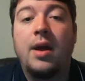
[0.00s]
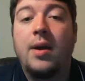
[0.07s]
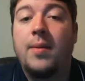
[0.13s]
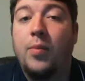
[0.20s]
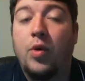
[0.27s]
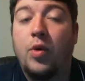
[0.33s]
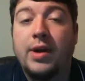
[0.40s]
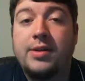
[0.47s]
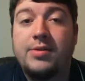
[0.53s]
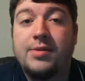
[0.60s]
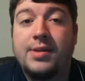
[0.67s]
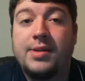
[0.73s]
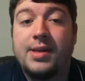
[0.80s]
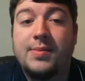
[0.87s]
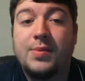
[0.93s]
More
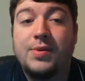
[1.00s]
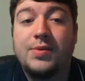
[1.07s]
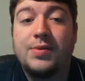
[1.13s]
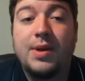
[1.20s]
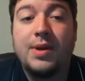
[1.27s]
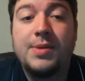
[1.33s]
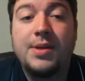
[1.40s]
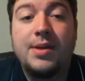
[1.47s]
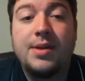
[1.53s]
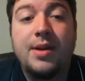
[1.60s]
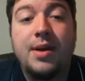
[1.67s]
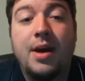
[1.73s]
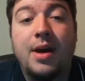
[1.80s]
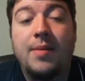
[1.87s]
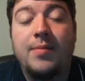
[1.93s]
exercise prescription,
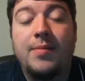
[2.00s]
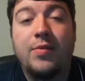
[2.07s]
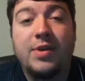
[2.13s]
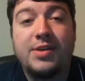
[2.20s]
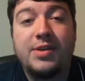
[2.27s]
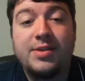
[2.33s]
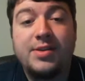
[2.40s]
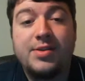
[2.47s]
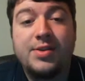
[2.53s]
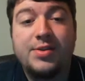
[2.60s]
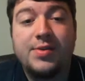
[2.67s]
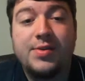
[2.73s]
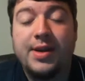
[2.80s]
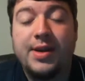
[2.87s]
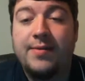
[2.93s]
resistance
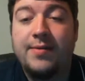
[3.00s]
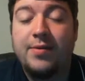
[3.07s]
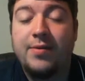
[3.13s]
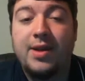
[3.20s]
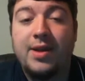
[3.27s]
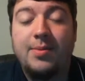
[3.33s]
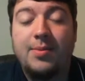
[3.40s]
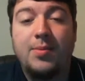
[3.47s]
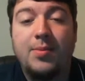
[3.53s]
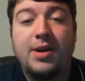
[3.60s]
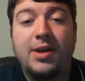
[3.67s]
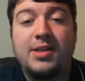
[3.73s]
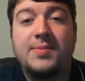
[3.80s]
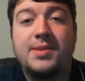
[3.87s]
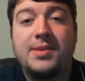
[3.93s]
training. For the upper
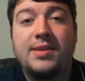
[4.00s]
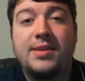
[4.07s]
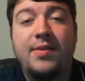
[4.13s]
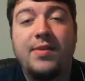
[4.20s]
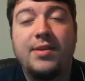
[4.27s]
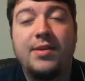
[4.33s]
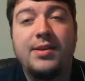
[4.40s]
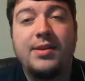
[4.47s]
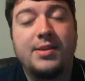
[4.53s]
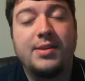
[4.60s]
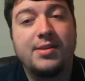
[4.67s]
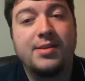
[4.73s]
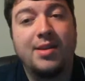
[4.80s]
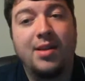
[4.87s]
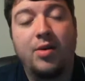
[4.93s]
body specifically,
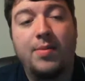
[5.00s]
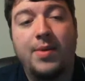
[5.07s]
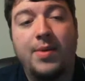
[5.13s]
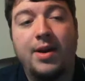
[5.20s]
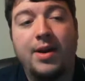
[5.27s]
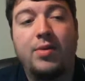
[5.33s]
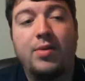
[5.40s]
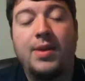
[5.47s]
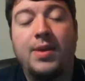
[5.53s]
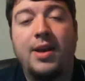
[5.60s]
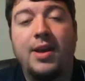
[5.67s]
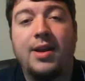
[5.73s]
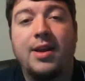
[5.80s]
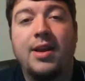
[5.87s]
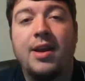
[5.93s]
since the lower body will be
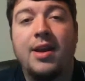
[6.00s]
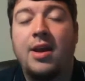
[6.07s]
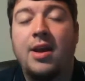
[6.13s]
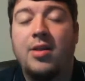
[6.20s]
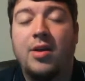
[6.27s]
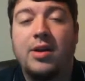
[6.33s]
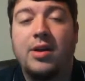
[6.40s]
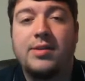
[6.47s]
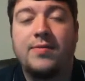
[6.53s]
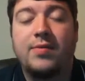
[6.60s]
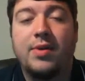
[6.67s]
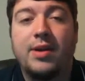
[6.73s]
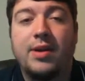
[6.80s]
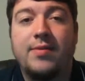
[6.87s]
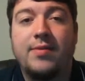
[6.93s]
getting lots of
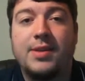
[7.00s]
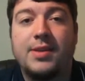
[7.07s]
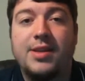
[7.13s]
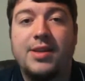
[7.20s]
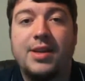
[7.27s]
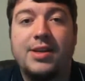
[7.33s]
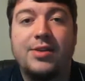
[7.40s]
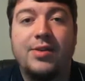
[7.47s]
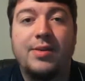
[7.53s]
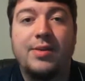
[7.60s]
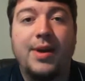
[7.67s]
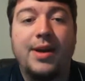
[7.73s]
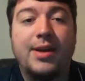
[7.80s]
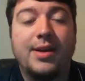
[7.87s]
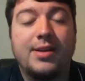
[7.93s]
work from the stationary
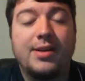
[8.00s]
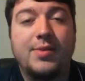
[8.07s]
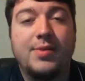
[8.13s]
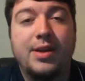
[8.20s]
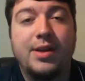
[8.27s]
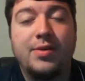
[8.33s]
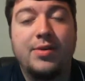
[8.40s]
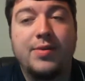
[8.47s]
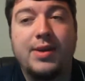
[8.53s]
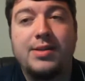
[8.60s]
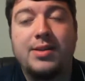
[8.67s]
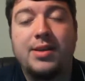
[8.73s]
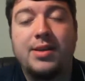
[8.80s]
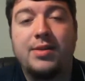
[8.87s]
bike as we increase the